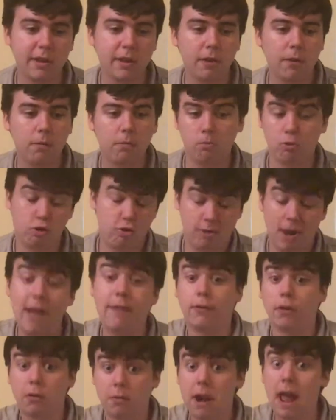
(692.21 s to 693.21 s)
to. Or
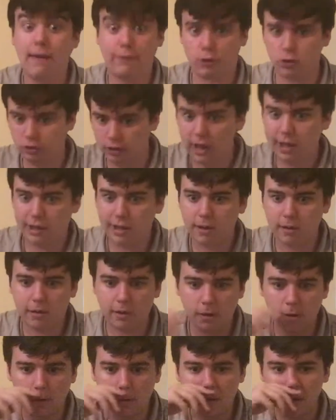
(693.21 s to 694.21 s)
never listened
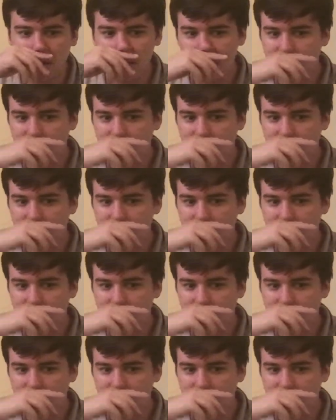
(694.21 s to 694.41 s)
to.